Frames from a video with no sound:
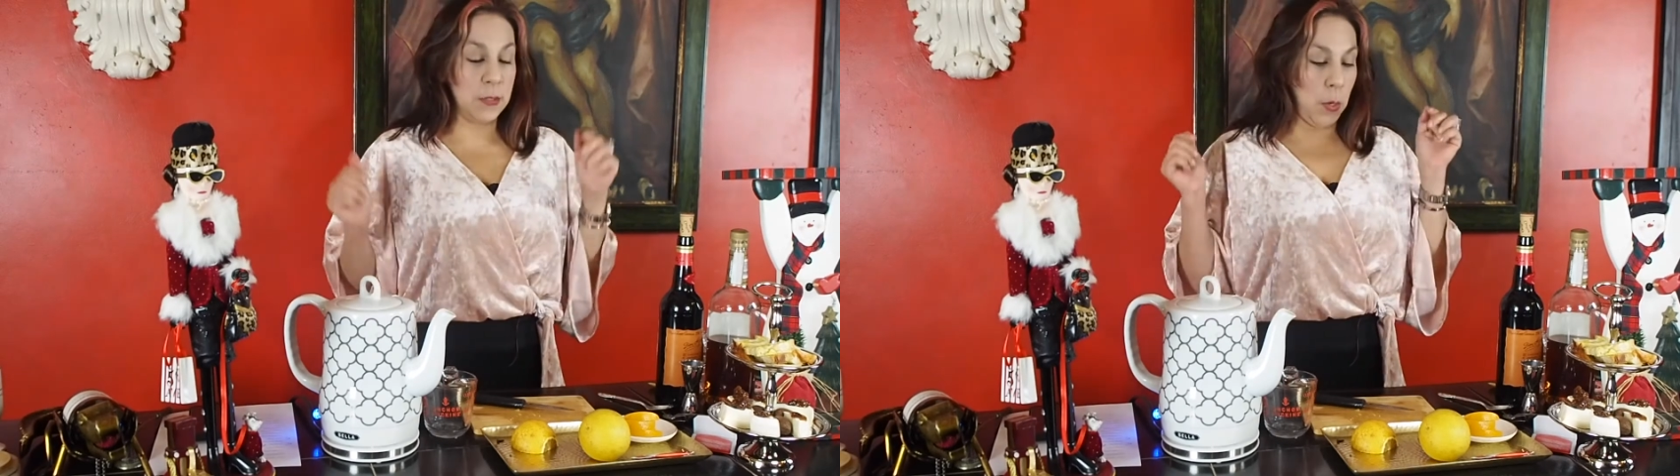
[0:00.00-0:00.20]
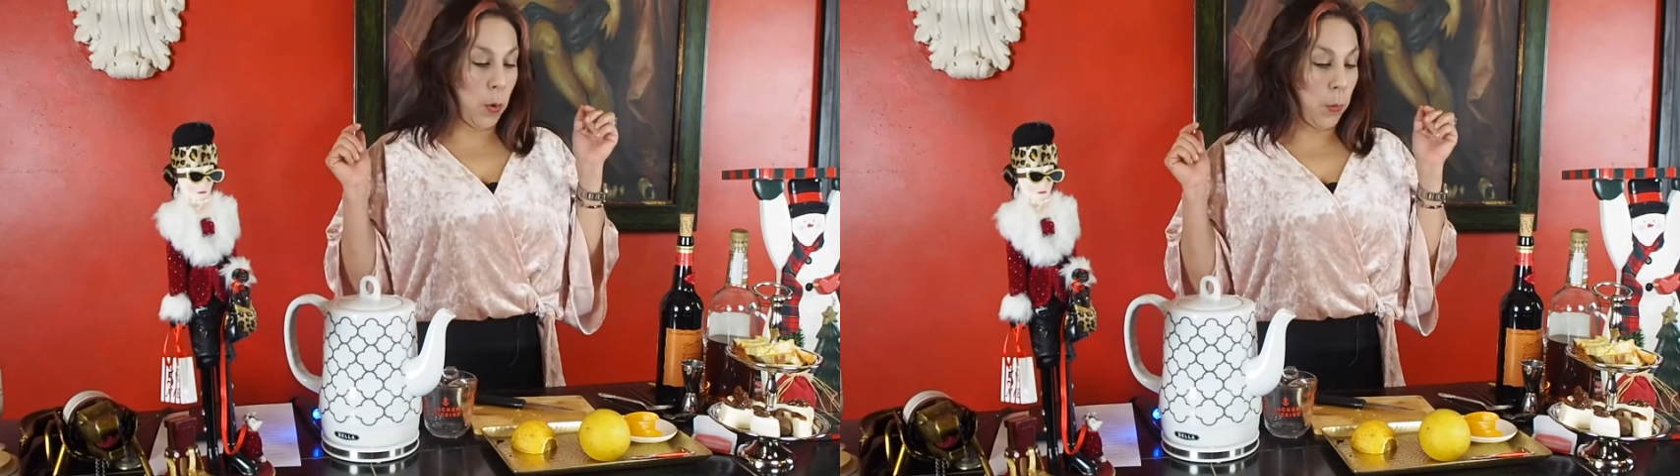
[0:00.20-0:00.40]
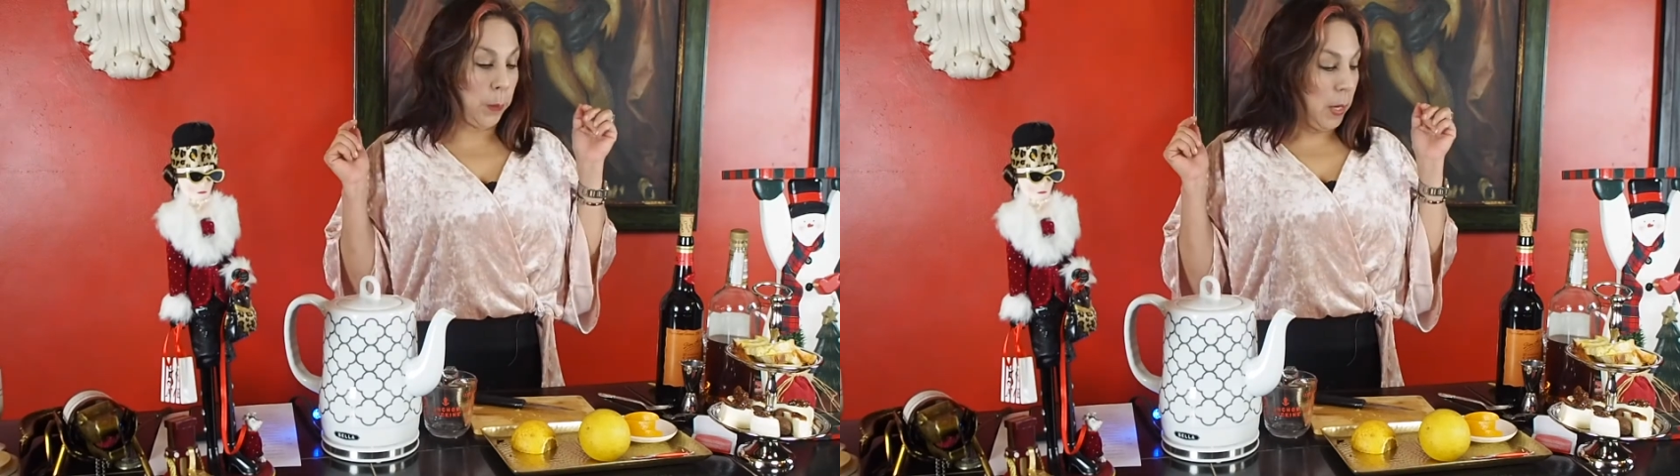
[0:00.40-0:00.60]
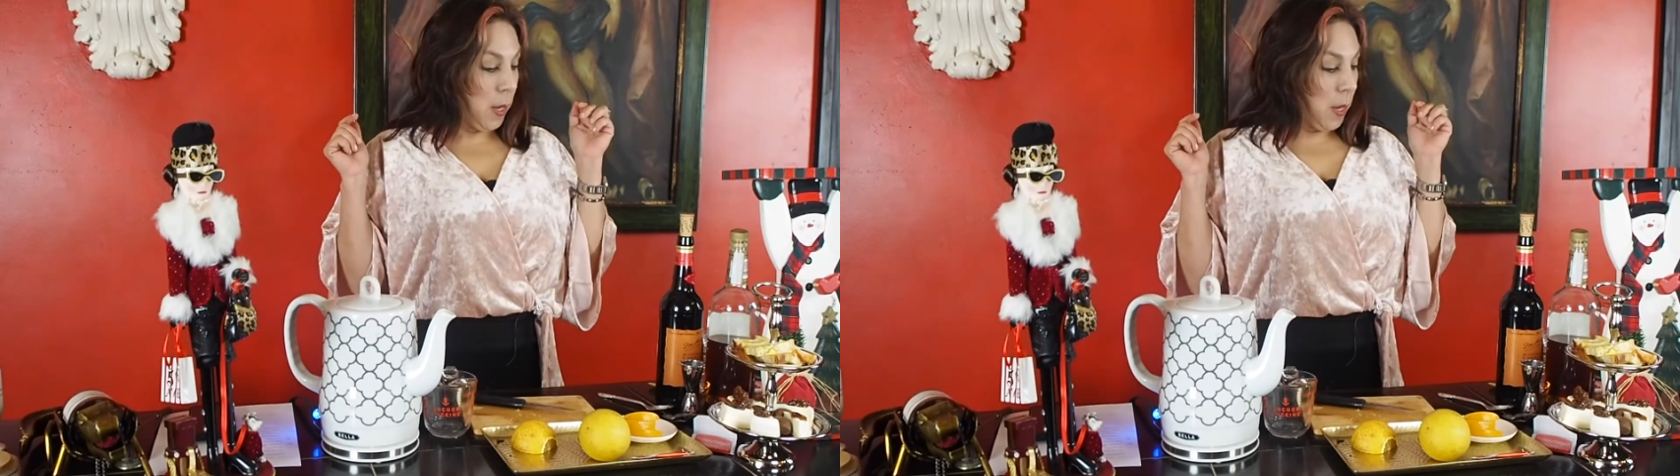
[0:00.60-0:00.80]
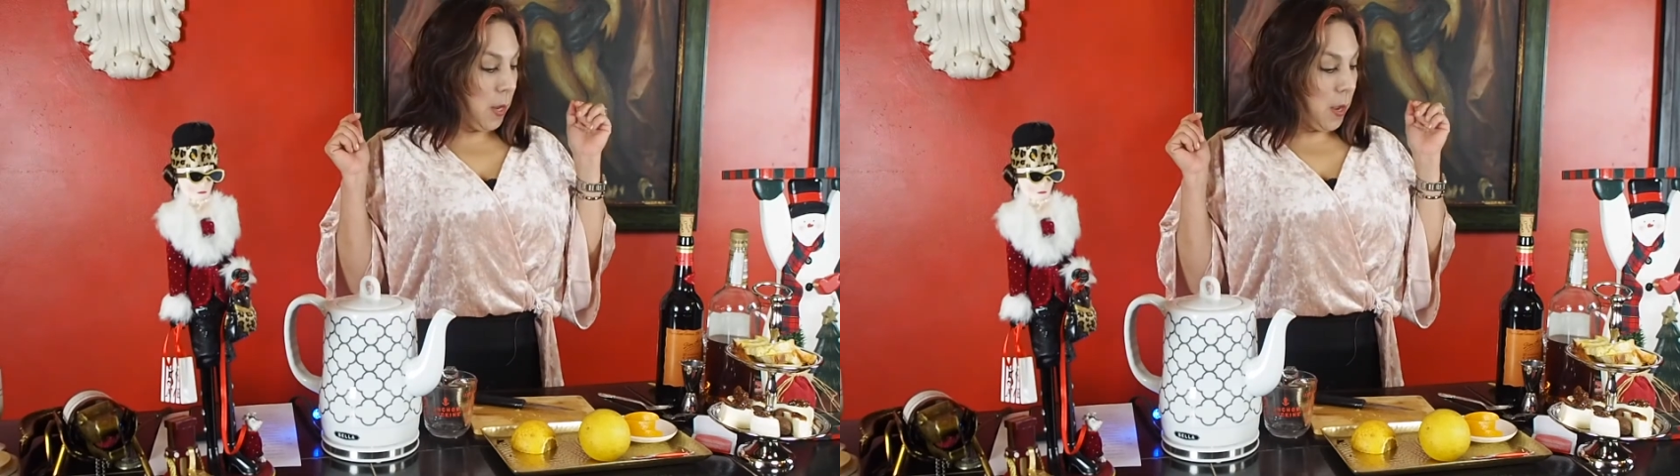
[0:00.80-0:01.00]
So
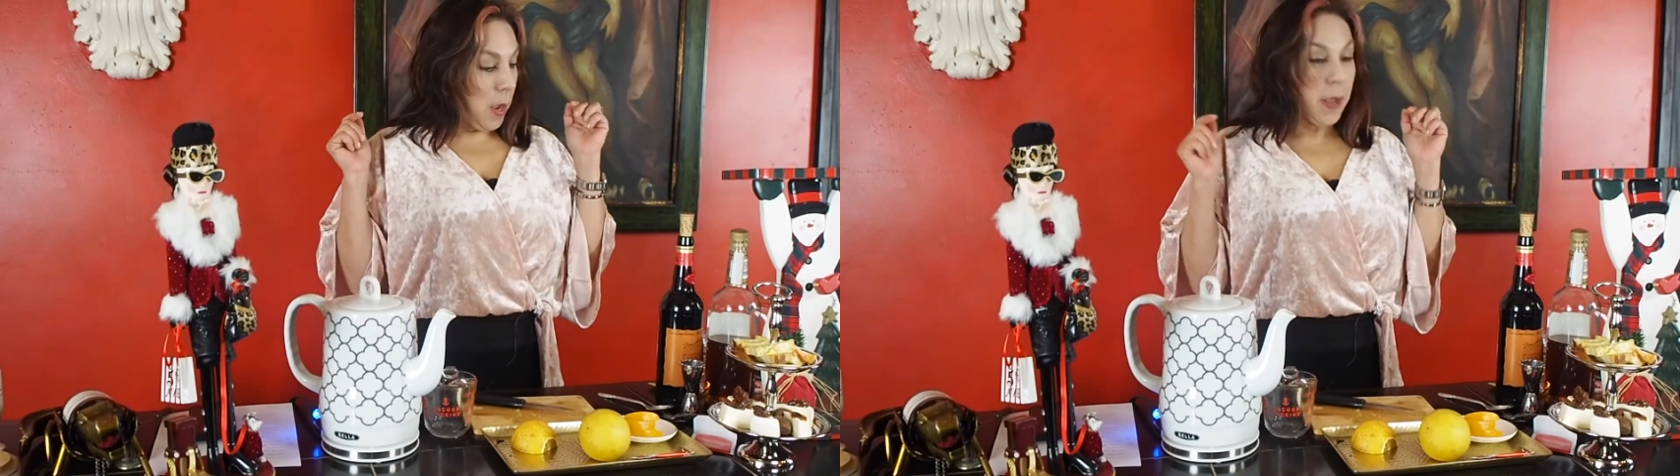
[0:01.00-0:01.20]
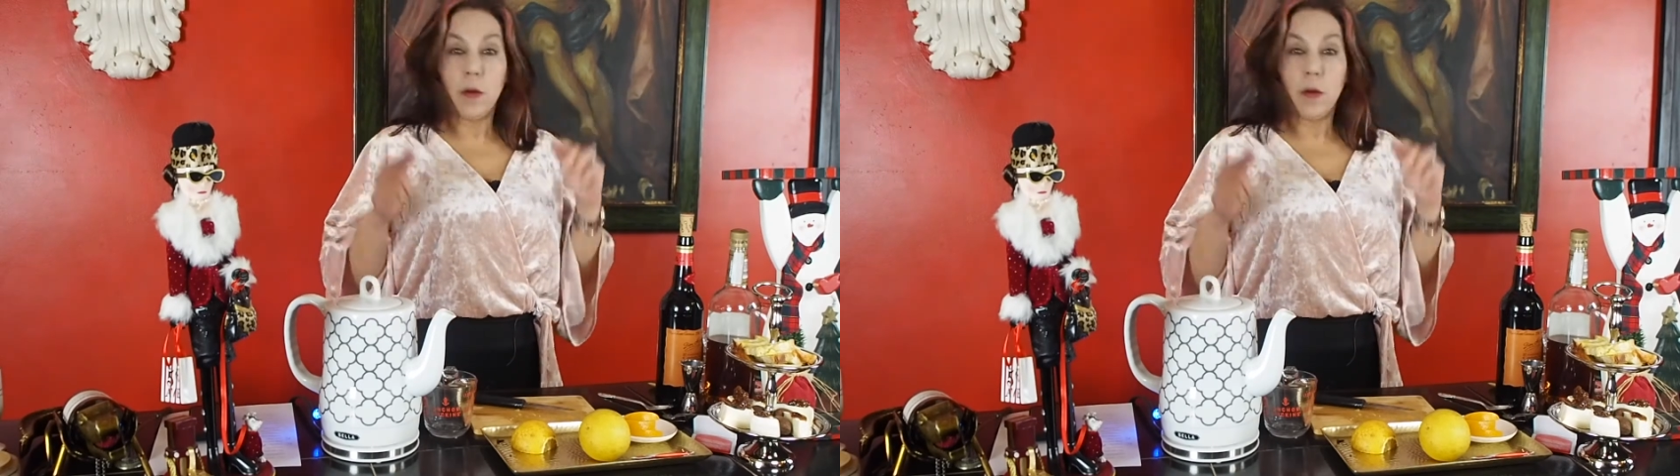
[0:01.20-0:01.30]
I'm